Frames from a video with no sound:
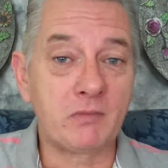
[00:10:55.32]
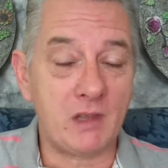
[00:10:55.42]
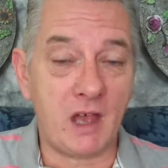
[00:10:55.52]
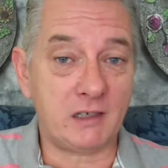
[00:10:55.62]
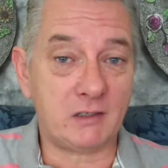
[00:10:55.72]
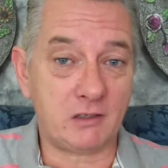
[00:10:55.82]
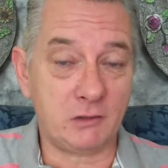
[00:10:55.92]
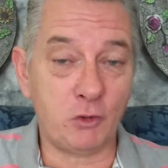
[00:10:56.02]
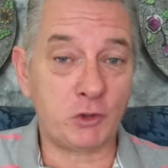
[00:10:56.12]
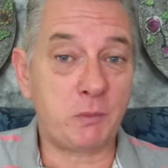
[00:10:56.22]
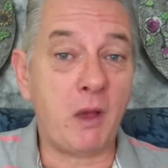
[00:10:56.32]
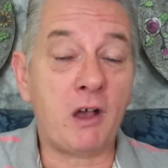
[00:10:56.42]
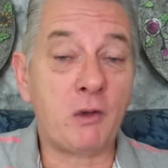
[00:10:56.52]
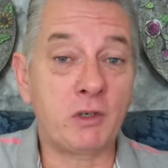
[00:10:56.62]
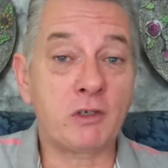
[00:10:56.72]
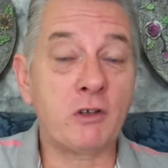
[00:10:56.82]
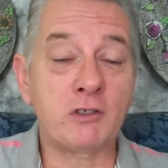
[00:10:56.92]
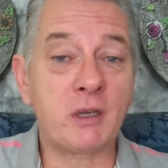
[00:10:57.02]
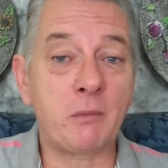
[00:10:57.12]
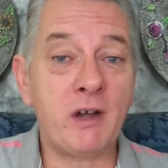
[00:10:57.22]
that your spark would have gone
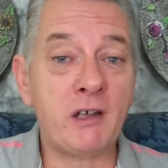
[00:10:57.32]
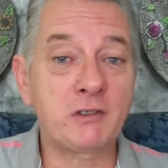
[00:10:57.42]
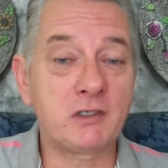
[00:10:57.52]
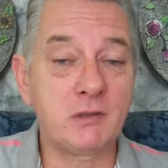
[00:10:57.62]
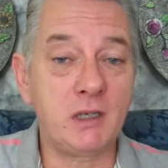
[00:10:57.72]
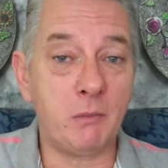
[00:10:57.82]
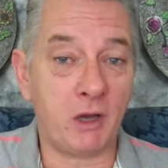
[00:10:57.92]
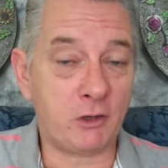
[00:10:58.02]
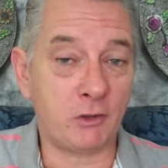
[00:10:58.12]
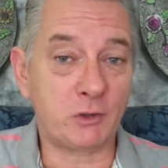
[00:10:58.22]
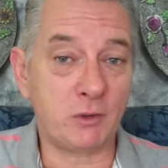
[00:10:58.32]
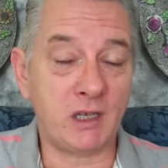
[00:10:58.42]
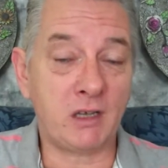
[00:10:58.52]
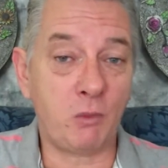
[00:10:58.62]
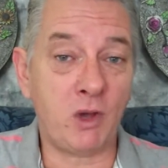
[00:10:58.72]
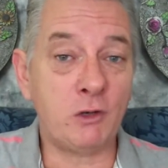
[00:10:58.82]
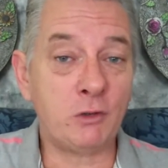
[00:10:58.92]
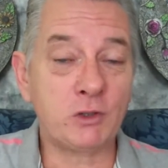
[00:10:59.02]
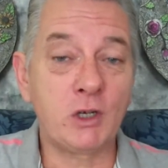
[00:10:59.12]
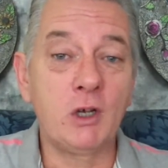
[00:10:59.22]
somewhere else. It might have gone to another
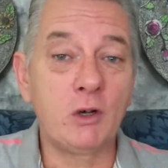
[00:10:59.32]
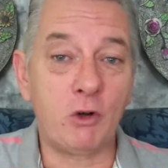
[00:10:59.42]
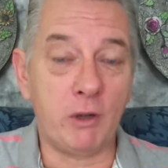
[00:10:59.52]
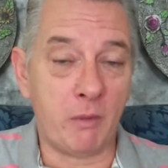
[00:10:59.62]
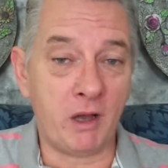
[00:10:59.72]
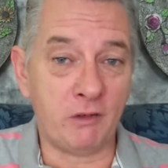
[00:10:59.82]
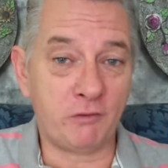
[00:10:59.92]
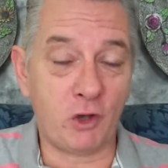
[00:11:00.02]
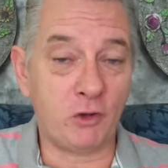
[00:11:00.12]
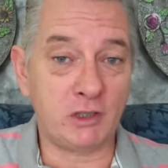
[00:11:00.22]
world, or it might have gone